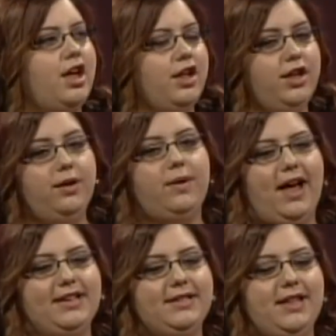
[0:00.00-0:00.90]
you
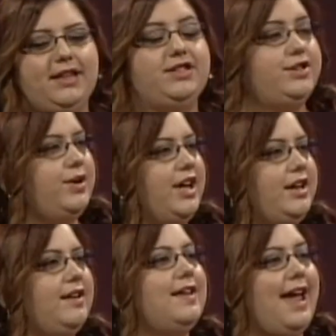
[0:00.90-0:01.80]
as the
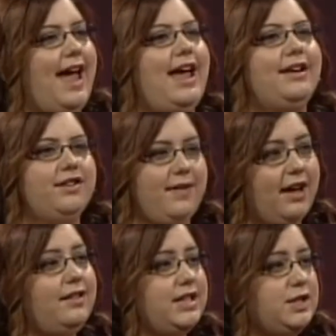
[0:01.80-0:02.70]
student can
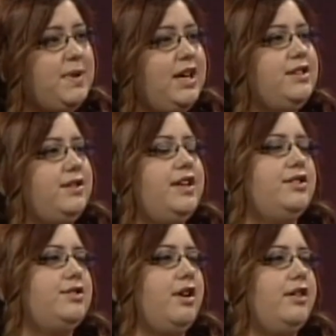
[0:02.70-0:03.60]
directly speak to the
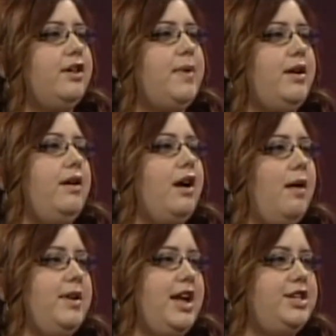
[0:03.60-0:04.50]
instructor about your
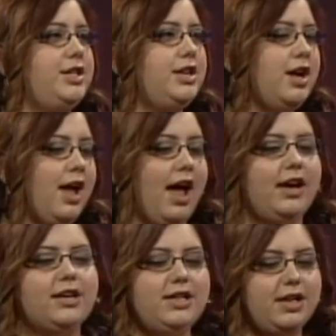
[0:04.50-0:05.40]
accommodation
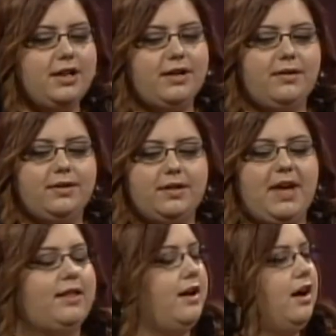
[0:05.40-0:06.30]
and continue to
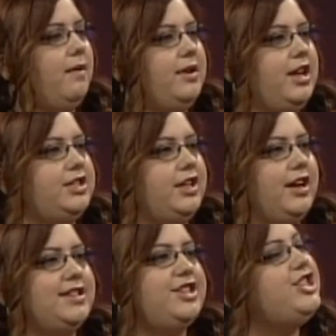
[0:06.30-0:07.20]
make that accommodation,
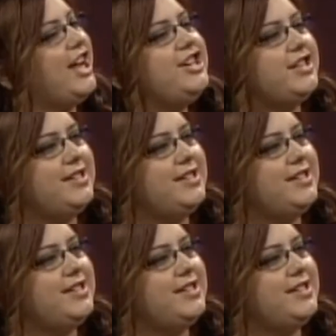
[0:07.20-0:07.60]
because it changes